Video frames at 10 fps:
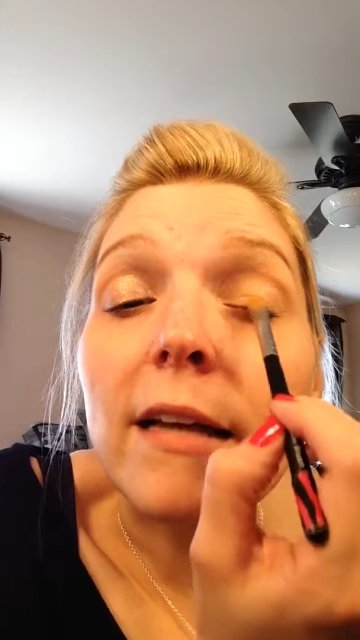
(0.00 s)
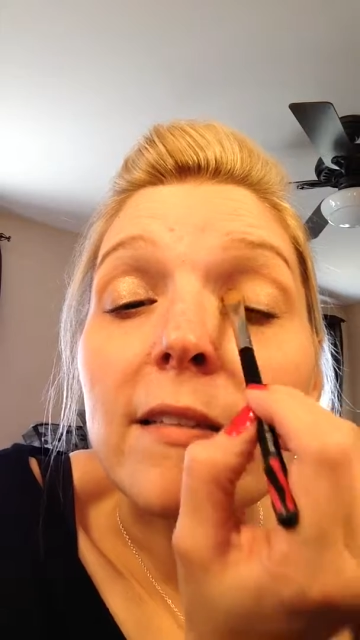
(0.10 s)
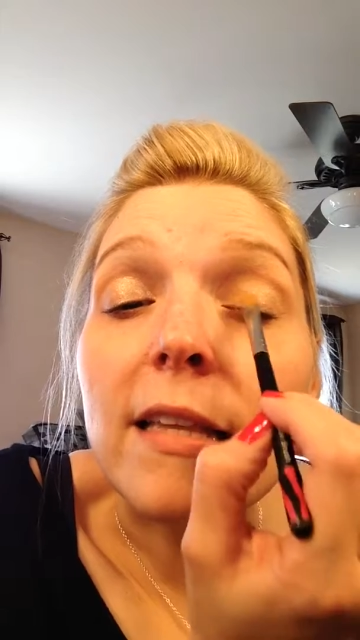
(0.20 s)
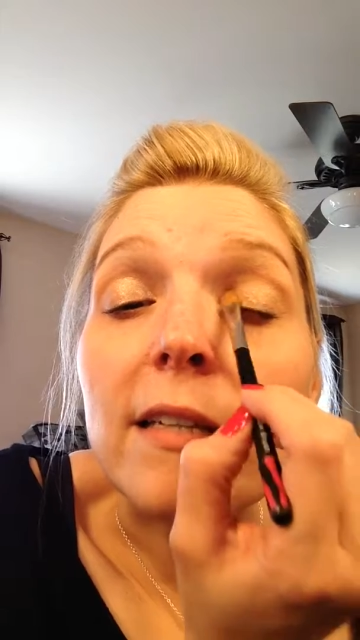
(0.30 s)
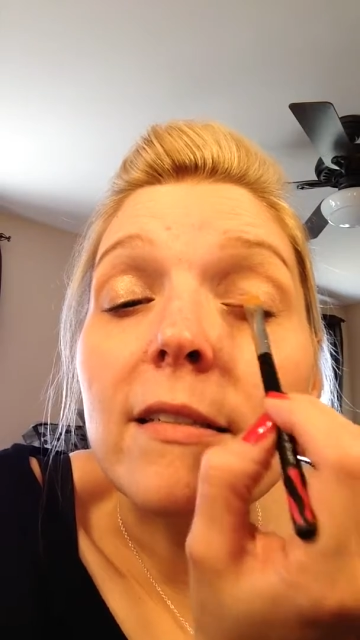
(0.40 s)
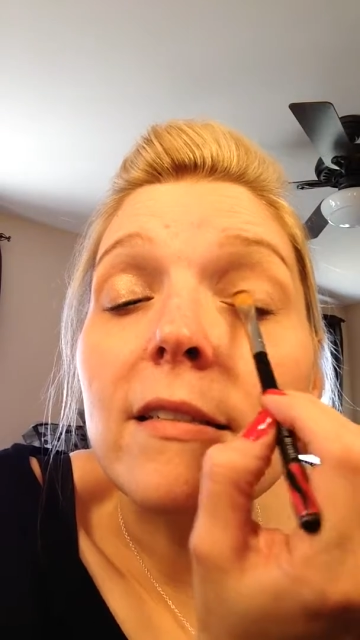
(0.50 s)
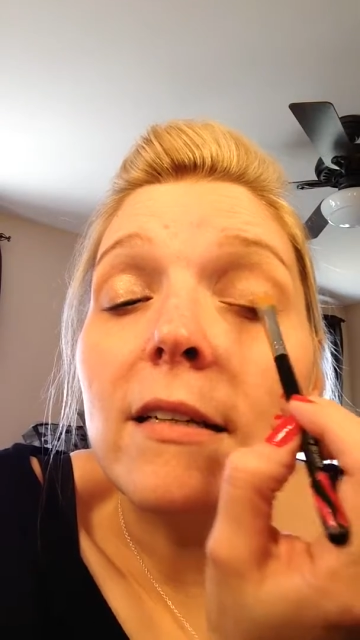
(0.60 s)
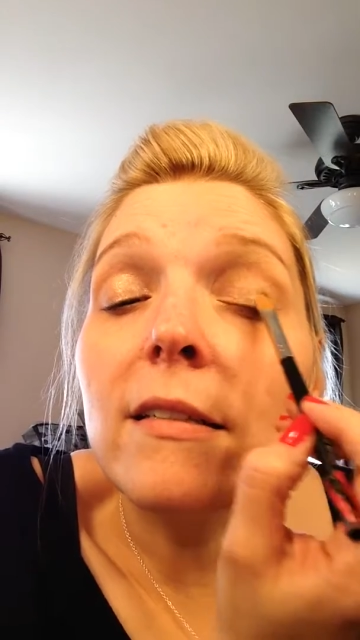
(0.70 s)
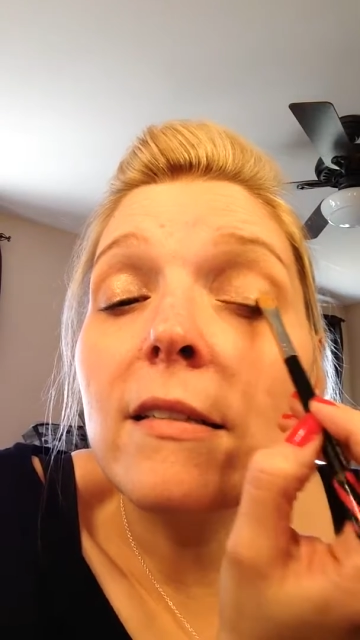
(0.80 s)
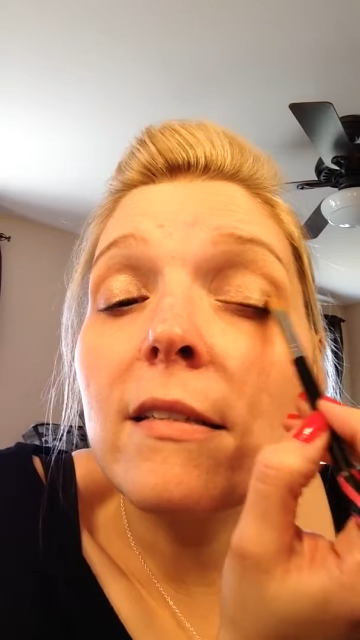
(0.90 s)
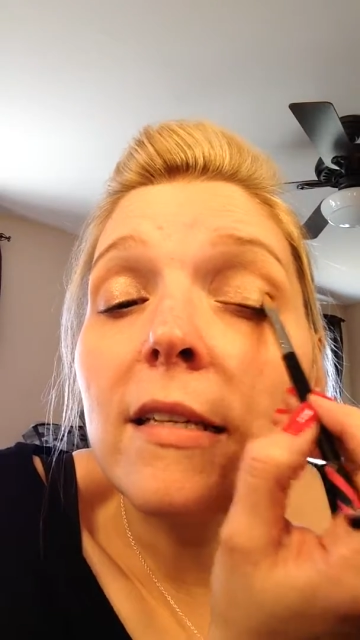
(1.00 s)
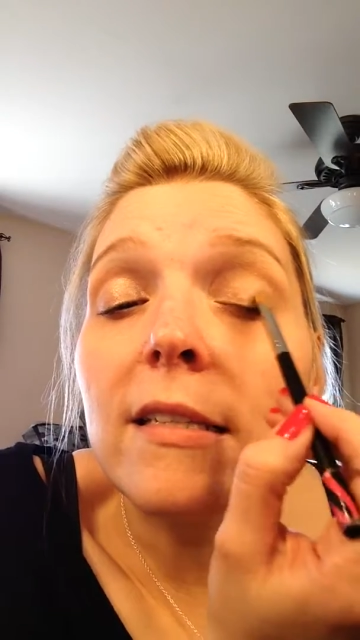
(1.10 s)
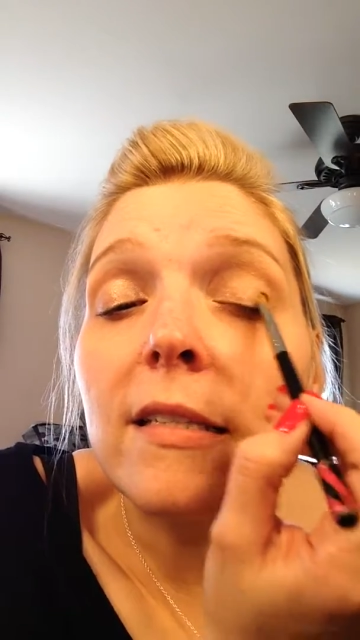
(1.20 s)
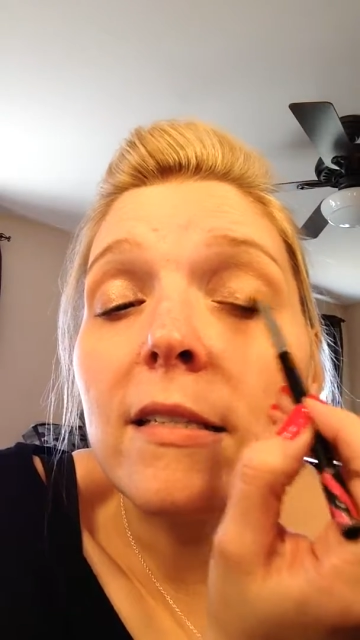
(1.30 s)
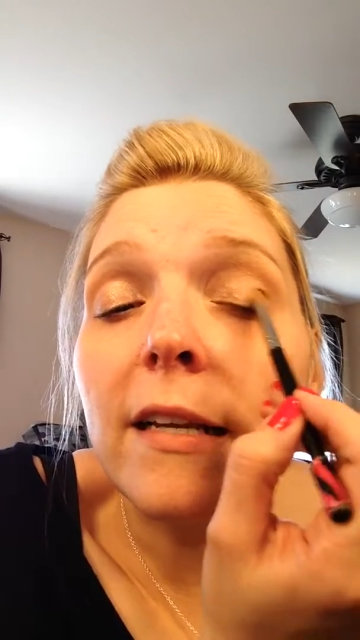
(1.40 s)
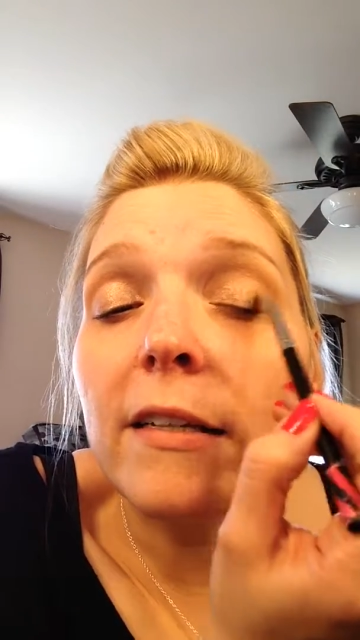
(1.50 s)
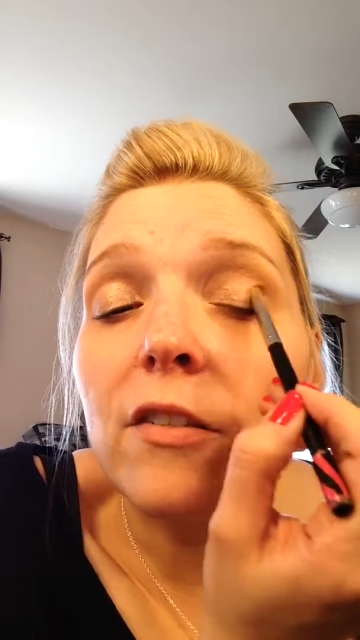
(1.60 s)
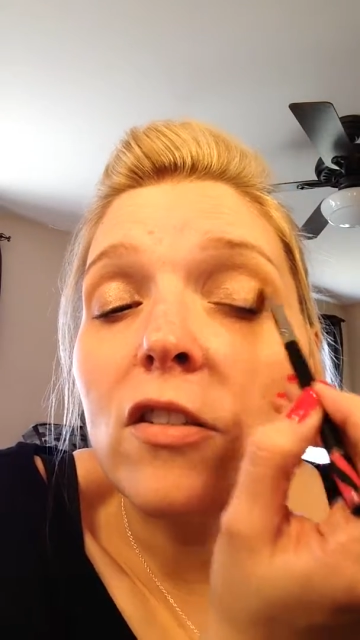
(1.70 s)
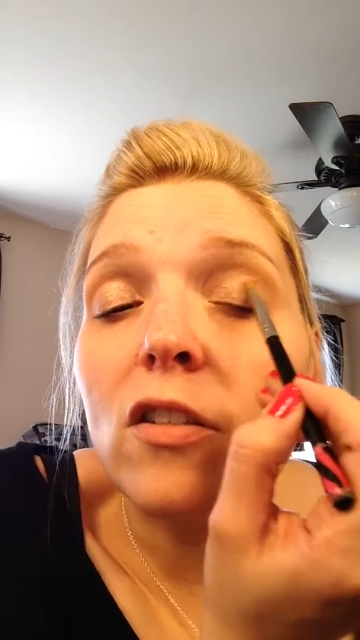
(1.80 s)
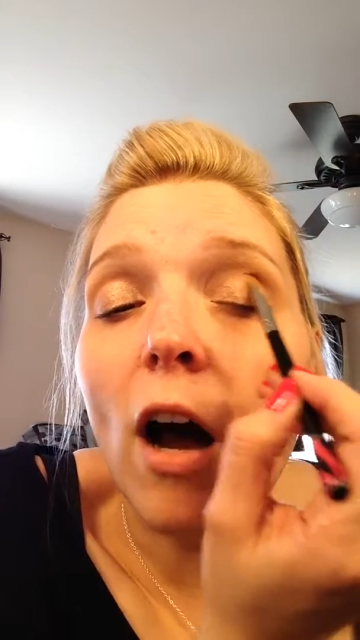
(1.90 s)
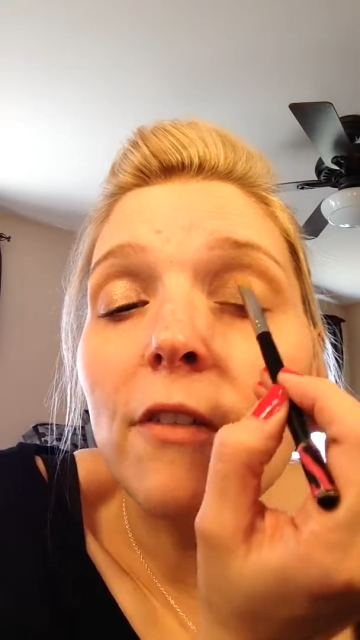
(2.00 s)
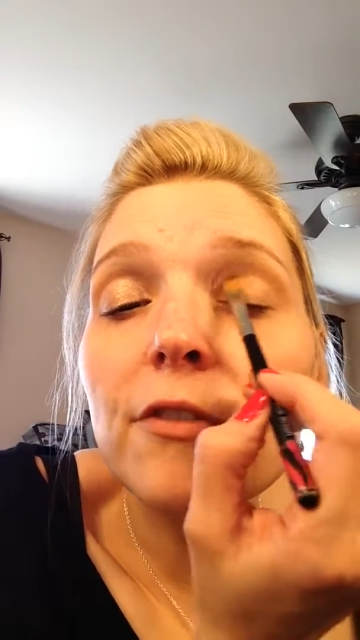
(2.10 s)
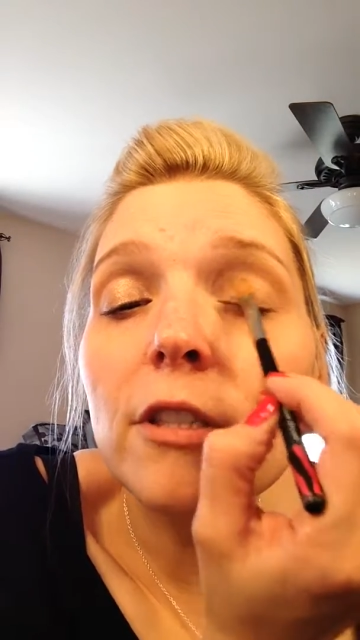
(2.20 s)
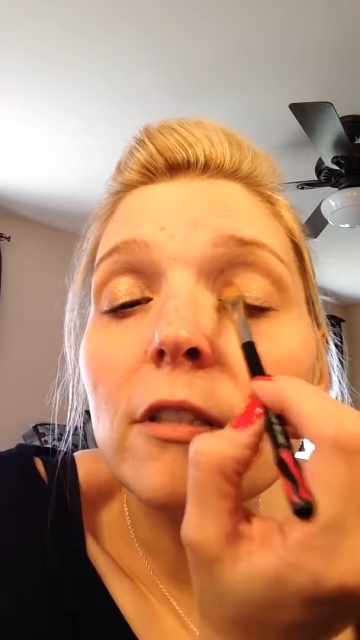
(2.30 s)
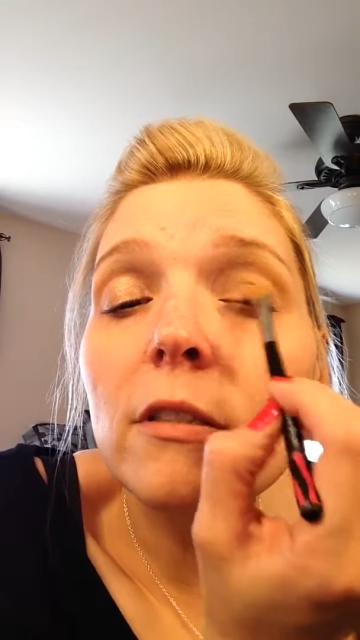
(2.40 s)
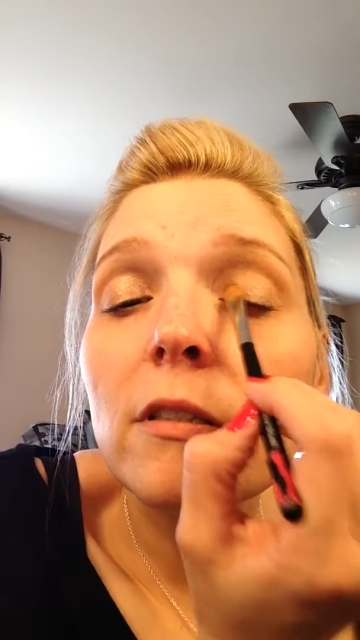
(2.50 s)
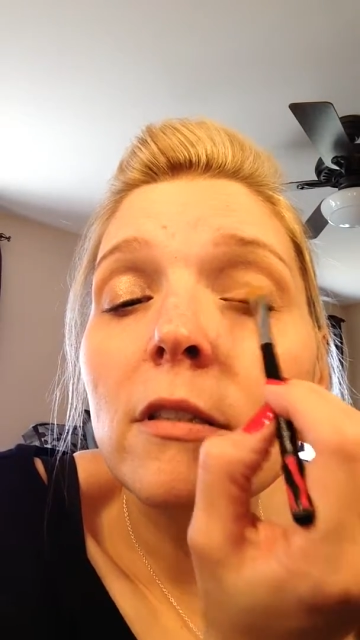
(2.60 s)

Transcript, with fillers: as this does is this is like a softer